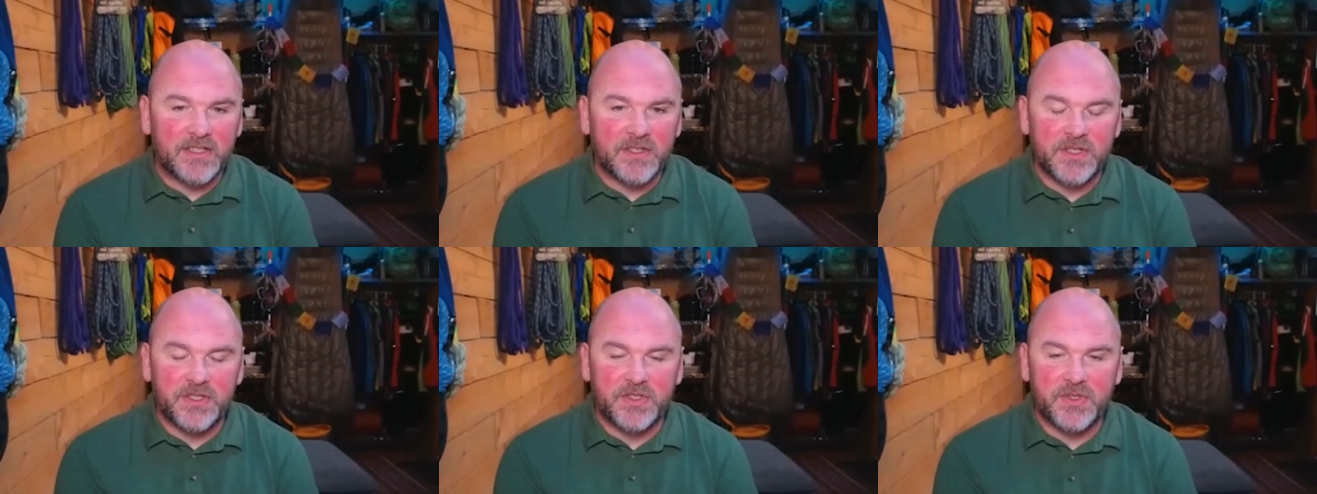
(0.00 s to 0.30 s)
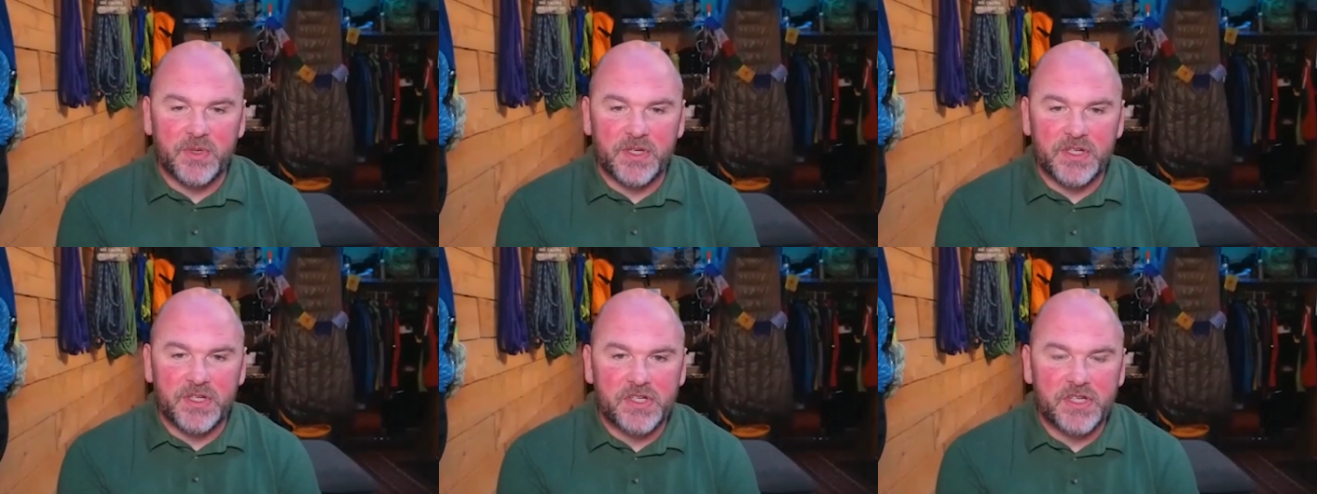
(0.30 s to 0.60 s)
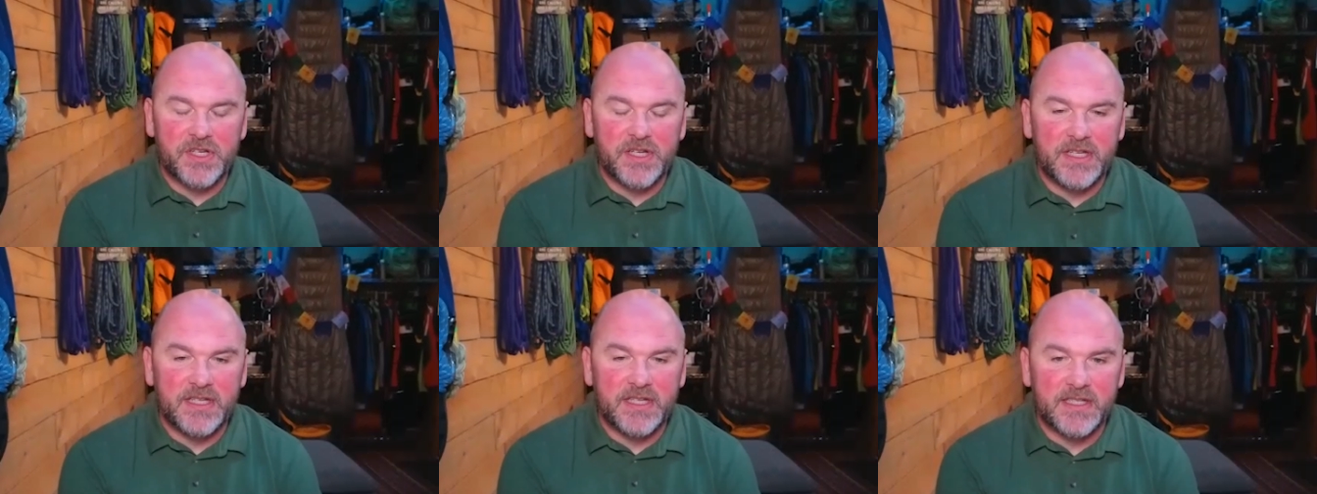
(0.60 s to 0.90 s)

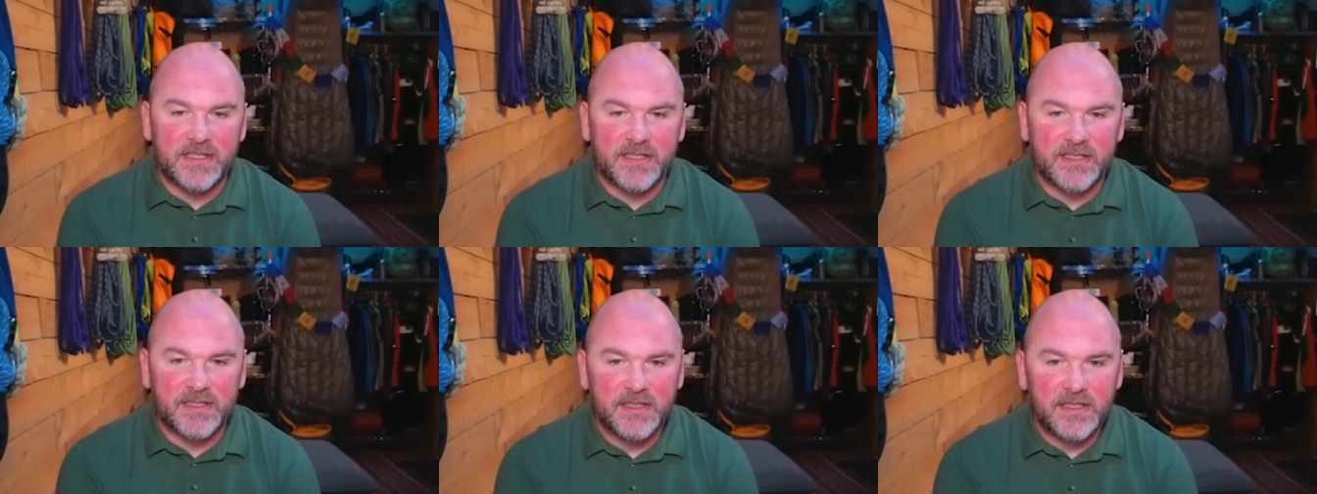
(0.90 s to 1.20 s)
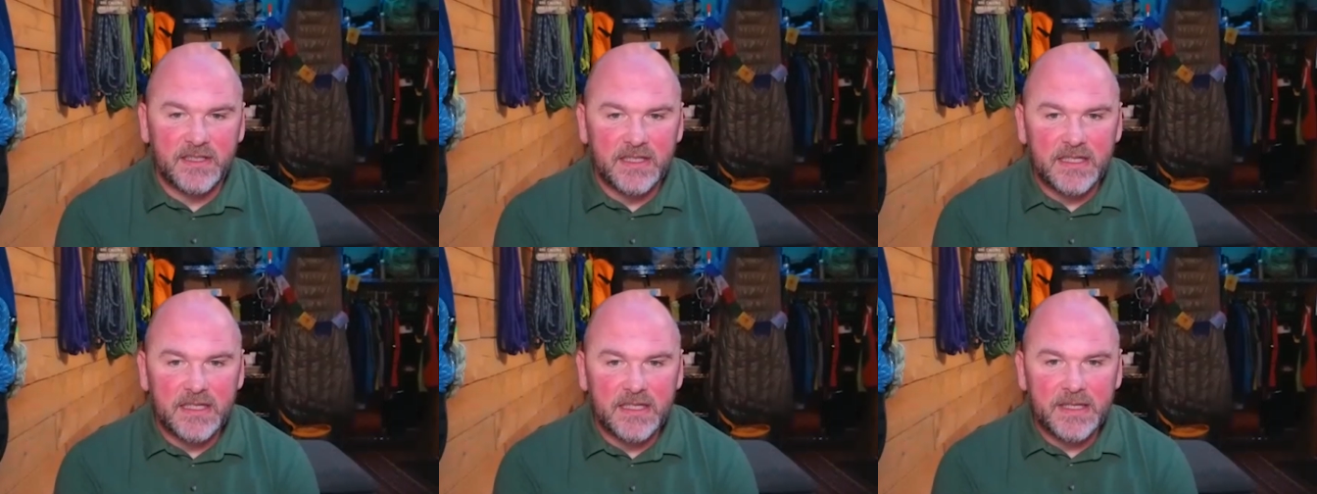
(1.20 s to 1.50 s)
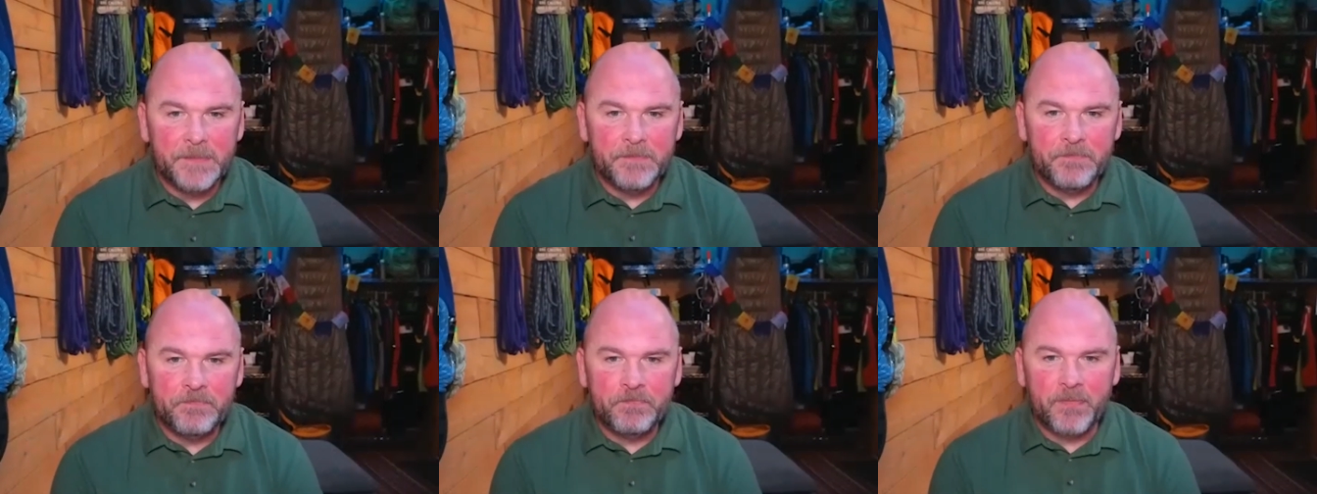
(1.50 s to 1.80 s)
intuition is,
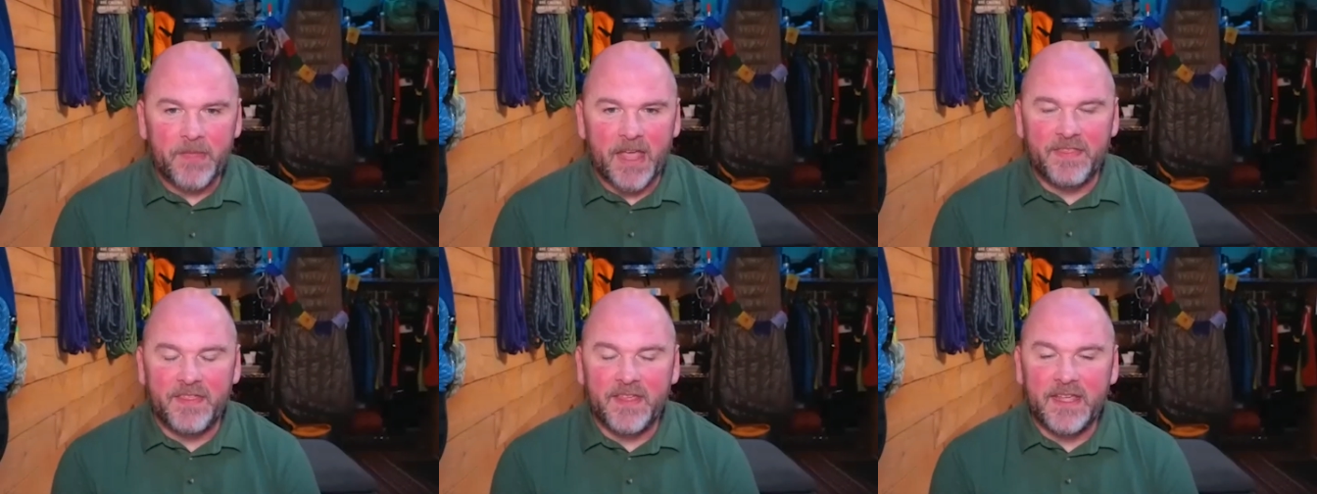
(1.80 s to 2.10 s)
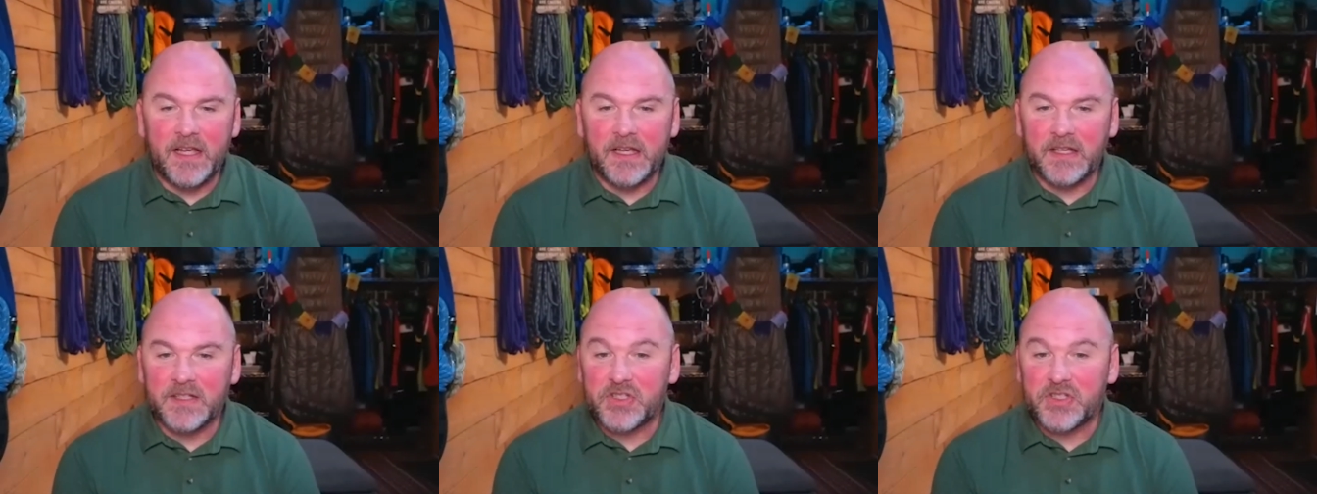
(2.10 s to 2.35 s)
I think